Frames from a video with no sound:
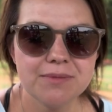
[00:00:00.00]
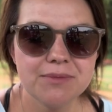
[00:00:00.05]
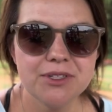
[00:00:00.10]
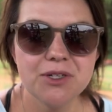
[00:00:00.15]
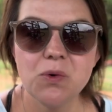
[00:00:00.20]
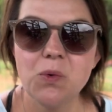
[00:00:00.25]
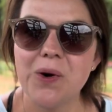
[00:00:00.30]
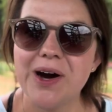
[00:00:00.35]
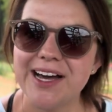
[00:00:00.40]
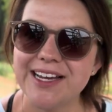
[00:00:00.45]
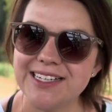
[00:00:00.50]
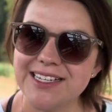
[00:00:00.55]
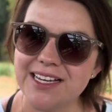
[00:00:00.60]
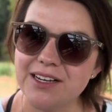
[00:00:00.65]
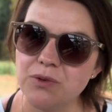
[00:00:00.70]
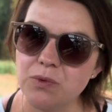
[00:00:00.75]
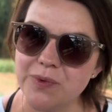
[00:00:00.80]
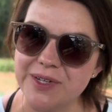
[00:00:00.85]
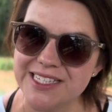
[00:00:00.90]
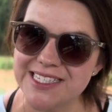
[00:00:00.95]
to Wind
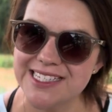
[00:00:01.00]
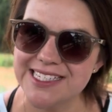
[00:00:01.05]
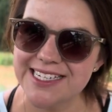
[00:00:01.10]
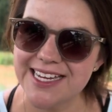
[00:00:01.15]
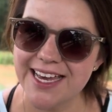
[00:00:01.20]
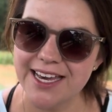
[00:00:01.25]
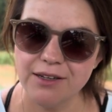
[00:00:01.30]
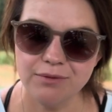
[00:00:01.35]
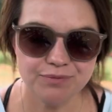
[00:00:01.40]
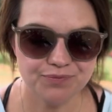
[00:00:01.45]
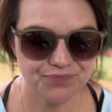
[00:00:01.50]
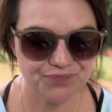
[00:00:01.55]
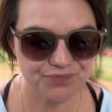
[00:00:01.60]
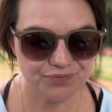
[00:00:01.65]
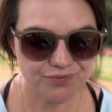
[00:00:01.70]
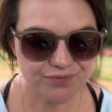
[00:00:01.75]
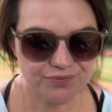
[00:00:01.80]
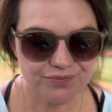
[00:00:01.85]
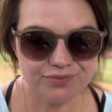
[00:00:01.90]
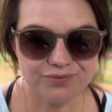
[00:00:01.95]
Down Wednesday.
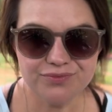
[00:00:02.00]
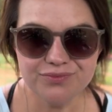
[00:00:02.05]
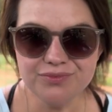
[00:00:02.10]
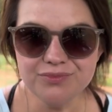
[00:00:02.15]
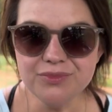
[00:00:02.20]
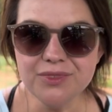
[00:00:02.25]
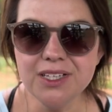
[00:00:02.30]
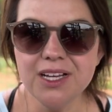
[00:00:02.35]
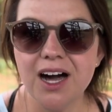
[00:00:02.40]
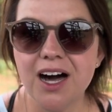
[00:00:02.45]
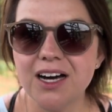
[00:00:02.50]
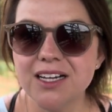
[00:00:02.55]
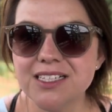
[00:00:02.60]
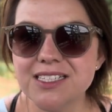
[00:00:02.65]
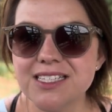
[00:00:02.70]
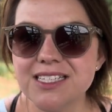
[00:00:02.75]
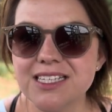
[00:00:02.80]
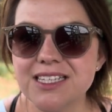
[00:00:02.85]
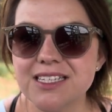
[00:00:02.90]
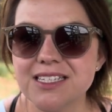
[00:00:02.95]

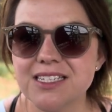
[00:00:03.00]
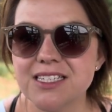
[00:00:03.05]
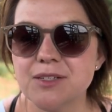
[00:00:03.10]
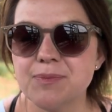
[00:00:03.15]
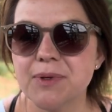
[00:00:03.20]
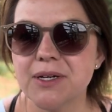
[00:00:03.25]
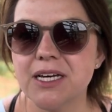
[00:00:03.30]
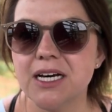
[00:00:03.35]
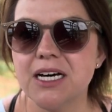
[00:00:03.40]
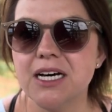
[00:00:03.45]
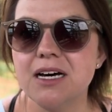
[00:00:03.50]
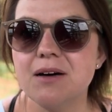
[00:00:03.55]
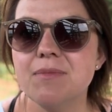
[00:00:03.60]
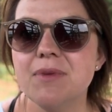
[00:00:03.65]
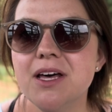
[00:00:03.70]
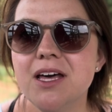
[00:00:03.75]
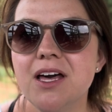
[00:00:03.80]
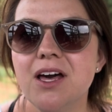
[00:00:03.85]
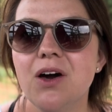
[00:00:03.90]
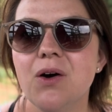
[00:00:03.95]
Honestly, this has become
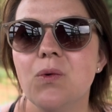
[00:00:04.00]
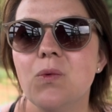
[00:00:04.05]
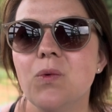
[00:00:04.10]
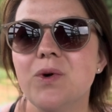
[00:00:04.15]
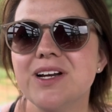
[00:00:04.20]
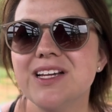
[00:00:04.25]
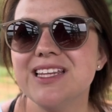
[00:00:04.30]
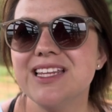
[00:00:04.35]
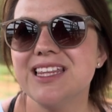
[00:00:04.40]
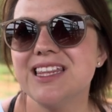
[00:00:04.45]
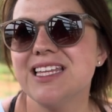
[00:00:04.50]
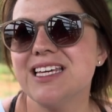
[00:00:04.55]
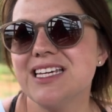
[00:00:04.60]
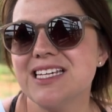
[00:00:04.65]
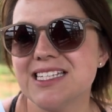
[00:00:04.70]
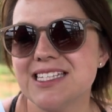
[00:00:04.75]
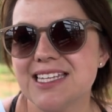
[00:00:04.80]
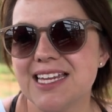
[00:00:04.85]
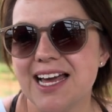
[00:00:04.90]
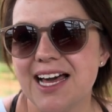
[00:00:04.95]
one of the
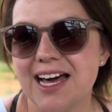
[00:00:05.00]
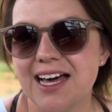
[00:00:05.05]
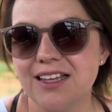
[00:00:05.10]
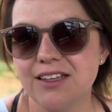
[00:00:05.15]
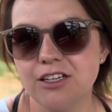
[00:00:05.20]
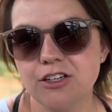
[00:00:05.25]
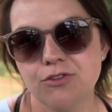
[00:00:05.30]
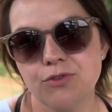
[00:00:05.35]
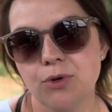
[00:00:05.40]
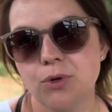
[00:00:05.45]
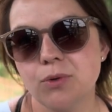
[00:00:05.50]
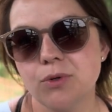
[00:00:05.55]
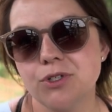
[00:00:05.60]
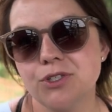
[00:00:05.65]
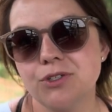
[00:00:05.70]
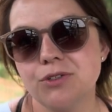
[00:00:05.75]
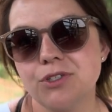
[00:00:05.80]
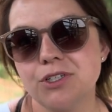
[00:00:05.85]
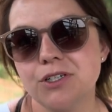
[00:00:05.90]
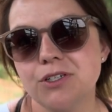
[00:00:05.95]
things that I look forward
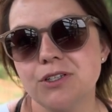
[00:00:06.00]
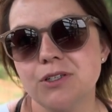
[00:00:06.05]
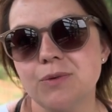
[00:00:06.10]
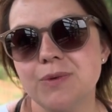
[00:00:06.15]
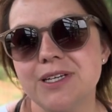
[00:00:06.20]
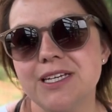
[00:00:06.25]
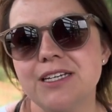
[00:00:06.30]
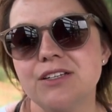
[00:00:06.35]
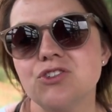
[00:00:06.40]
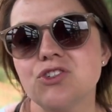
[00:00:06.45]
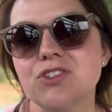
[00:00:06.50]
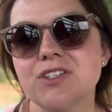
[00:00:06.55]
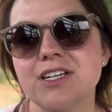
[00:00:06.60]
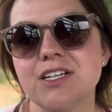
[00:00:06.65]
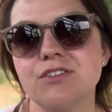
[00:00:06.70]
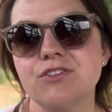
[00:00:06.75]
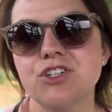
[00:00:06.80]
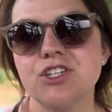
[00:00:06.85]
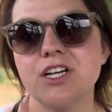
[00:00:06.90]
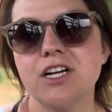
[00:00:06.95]
to during the week, just kind
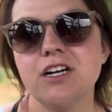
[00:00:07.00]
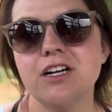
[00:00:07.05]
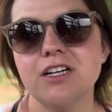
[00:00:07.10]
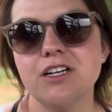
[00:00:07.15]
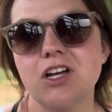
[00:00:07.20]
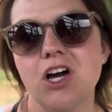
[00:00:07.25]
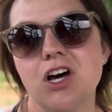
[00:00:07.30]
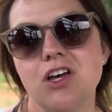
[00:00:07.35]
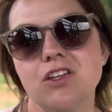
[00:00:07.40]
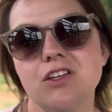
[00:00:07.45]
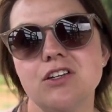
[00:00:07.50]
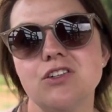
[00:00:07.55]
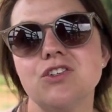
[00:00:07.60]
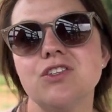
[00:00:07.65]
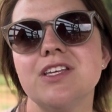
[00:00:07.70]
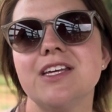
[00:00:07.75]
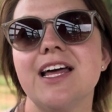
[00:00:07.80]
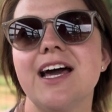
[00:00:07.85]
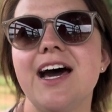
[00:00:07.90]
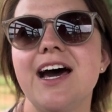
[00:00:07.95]
of sharing knowledge
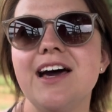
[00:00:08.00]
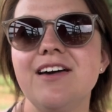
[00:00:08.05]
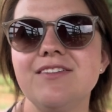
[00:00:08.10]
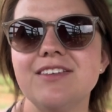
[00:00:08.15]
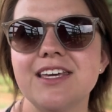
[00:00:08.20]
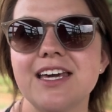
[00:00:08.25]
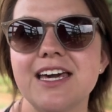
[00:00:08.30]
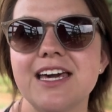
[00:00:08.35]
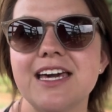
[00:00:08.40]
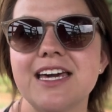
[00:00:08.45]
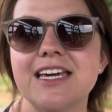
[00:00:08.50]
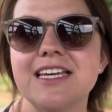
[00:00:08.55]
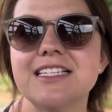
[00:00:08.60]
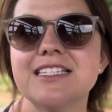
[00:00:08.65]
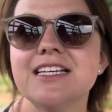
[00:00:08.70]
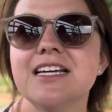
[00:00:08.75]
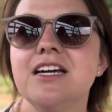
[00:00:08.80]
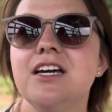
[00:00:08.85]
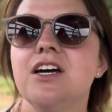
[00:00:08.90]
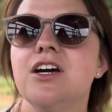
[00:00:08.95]
that I've gained
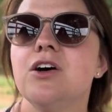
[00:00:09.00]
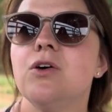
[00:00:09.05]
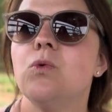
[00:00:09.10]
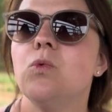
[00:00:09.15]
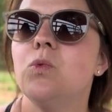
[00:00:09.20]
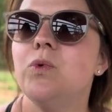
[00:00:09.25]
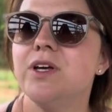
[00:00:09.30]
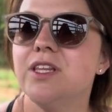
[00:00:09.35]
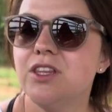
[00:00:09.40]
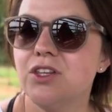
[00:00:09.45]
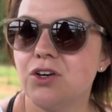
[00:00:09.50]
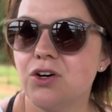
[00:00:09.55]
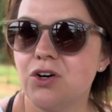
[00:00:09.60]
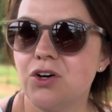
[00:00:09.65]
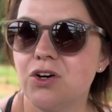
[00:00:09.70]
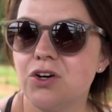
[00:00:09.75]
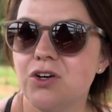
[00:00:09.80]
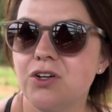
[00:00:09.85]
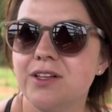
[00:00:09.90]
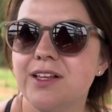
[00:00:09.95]
with
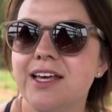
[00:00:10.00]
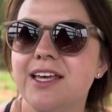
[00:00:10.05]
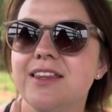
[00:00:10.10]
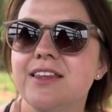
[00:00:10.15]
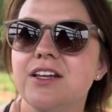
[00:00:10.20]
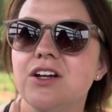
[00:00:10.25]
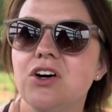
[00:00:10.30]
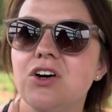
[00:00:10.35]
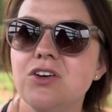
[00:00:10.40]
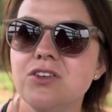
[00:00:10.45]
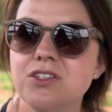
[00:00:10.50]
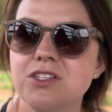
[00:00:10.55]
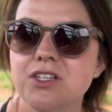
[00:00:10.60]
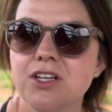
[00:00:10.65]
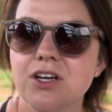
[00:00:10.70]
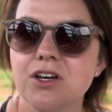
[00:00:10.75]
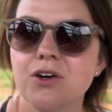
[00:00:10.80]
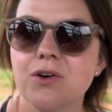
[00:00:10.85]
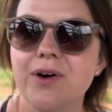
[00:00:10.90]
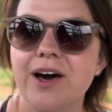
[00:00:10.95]
y'all. And then
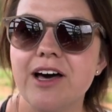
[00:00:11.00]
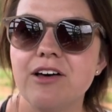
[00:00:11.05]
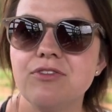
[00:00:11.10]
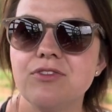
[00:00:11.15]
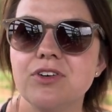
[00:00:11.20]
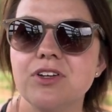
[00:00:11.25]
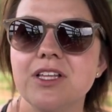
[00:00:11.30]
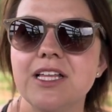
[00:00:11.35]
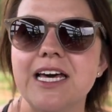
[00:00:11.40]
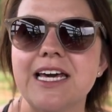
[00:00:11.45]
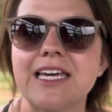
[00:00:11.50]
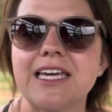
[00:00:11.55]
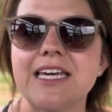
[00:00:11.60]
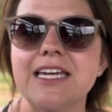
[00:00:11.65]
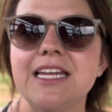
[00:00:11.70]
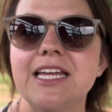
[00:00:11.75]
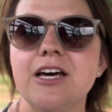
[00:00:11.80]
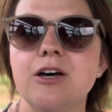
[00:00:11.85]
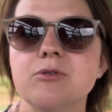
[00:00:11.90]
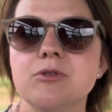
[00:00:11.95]
also, I feel like
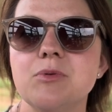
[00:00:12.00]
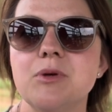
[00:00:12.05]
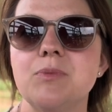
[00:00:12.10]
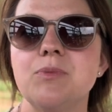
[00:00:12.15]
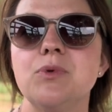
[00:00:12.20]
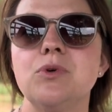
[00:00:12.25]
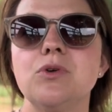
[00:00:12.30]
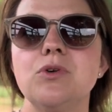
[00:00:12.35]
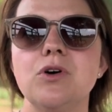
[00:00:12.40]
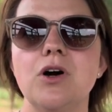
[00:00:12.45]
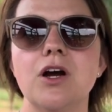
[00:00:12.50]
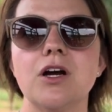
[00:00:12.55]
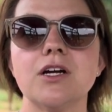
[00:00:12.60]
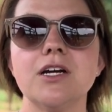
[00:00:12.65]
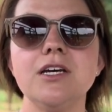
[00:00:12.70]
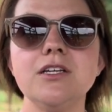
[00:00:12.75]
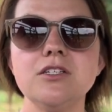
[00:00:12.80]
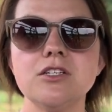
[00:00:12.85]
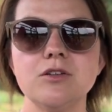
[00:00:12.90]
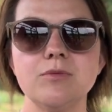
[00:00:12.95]
it helps people, our
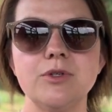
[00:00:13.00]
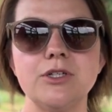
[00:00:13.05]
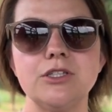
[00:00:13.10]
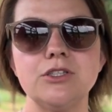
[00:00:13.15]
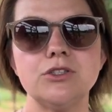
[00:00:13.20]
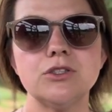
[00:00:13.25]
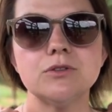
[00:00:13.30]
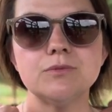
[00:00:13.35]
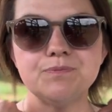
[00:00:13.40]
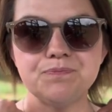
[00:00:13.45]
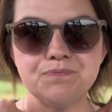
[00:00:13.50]
customers,